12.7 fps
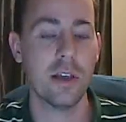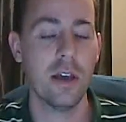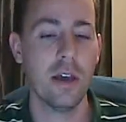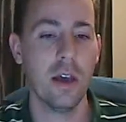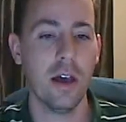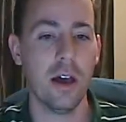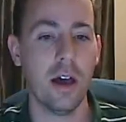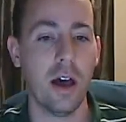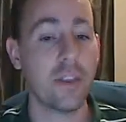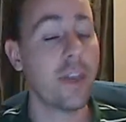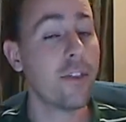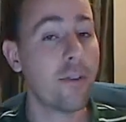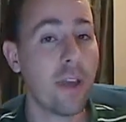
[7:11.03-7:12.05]
On the
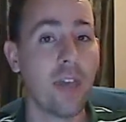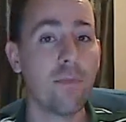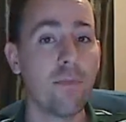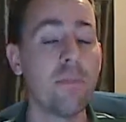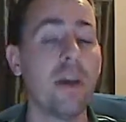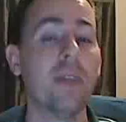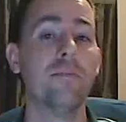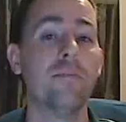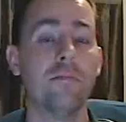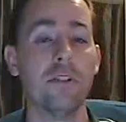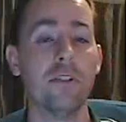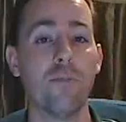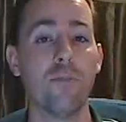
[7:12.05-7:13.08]
other hand, we might
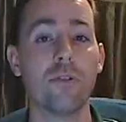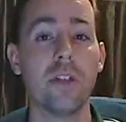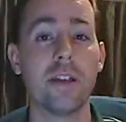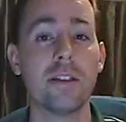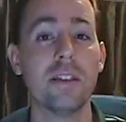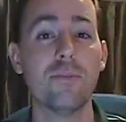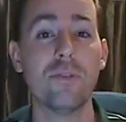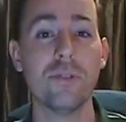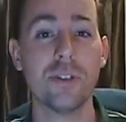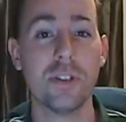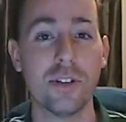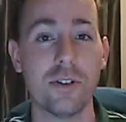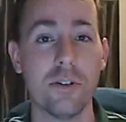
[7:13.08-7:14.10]
look more like liberals
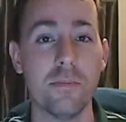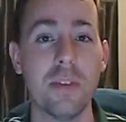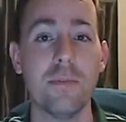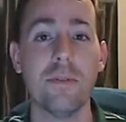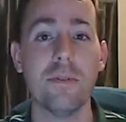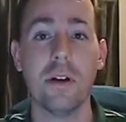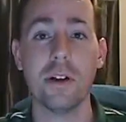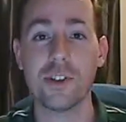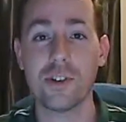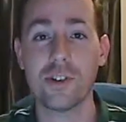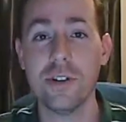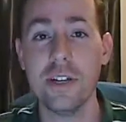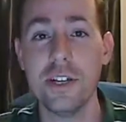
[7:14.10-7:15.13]
to certain people on
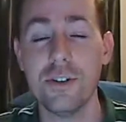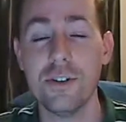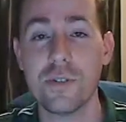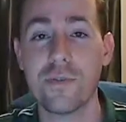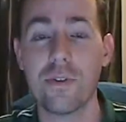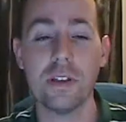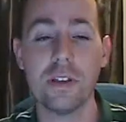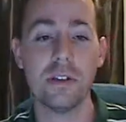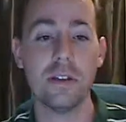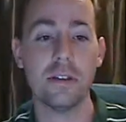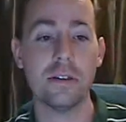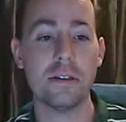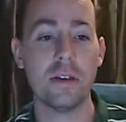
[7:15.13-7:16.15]
certain issues. For
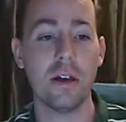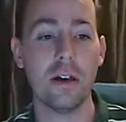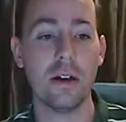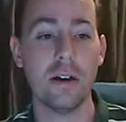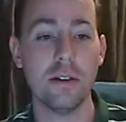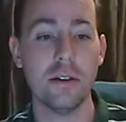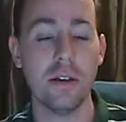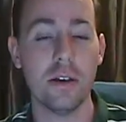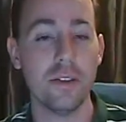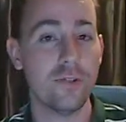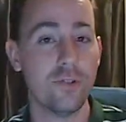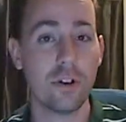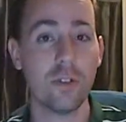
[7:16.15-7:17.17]
instance, on the
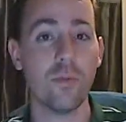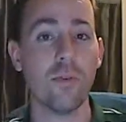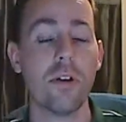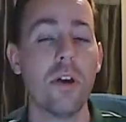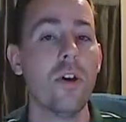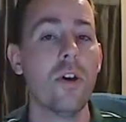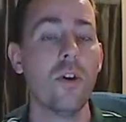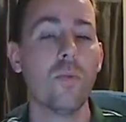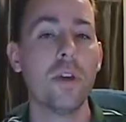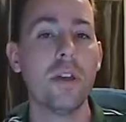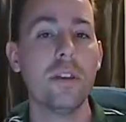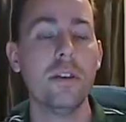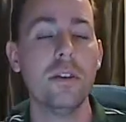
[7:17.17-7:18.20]
drug war.
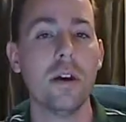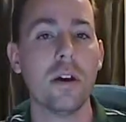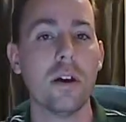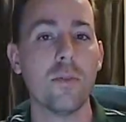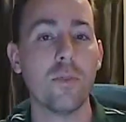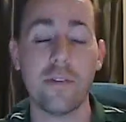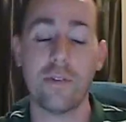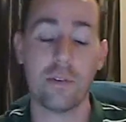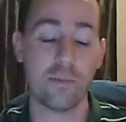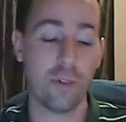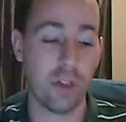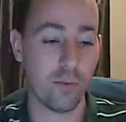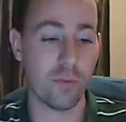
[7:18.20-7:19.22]

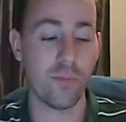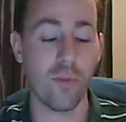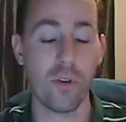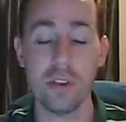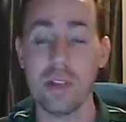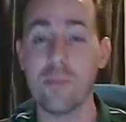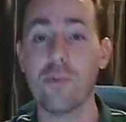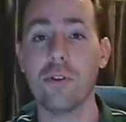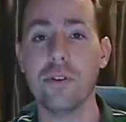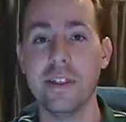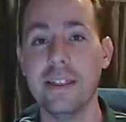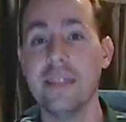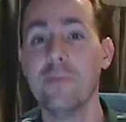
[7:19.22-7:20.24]
We're more liberal
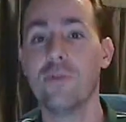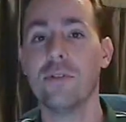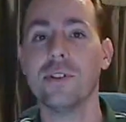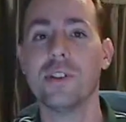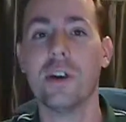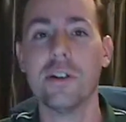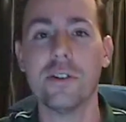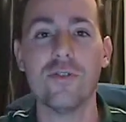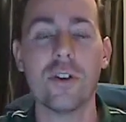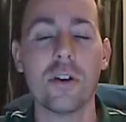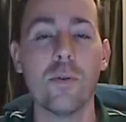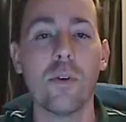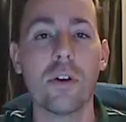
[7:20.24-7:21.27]
than liberals on the
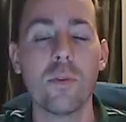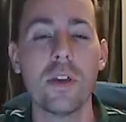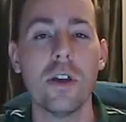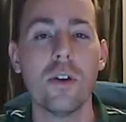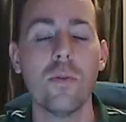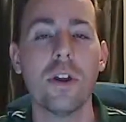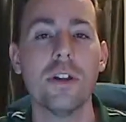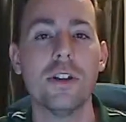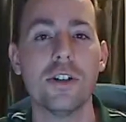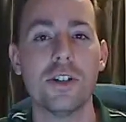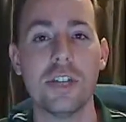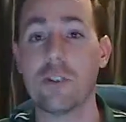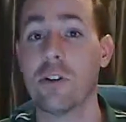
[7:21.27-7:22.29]
drug war. We don't want to just
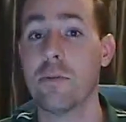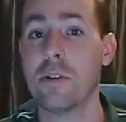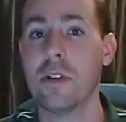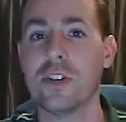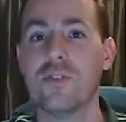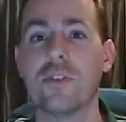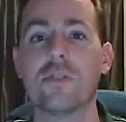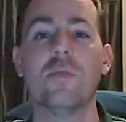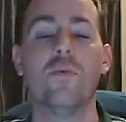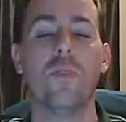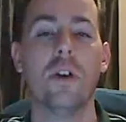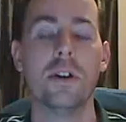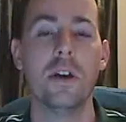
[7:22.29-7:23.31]
decriminalize drugs. We
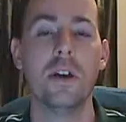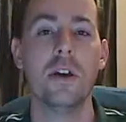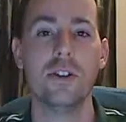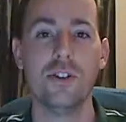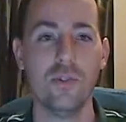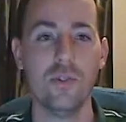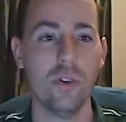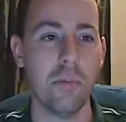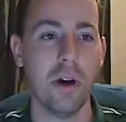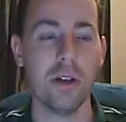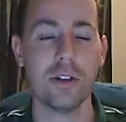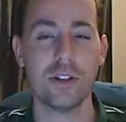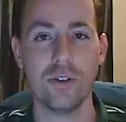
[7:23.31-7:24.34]
want to
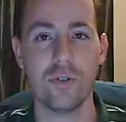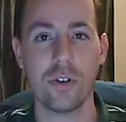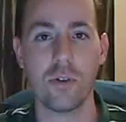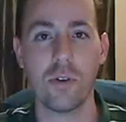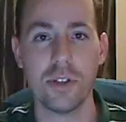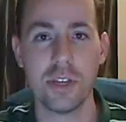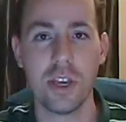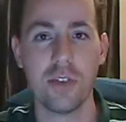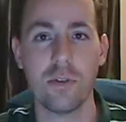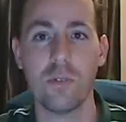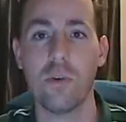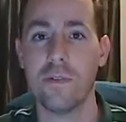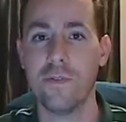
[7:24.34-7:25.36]
abolish the drug war altogether. We
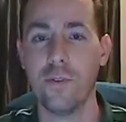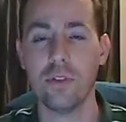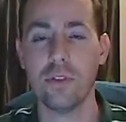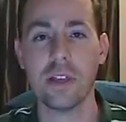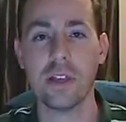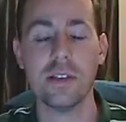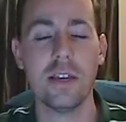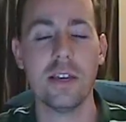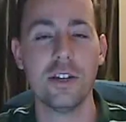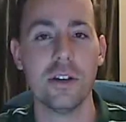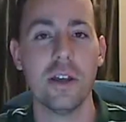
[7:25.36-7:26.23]
want full legalization.